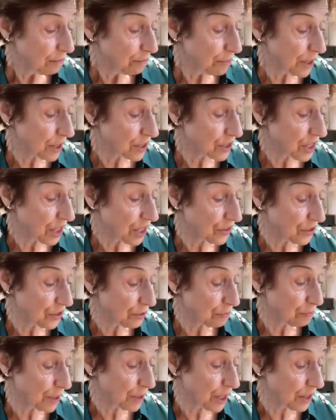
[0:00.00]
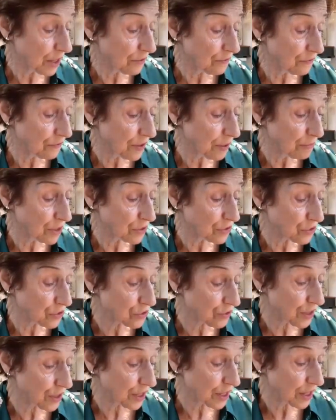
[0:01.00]
picked at their peak from the
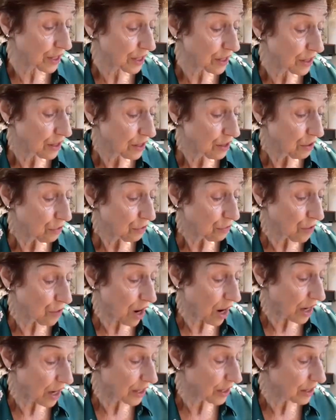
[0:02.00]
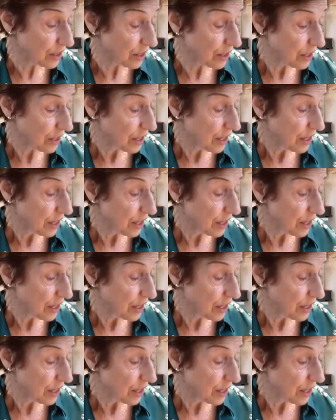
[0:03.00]
tree, rotted.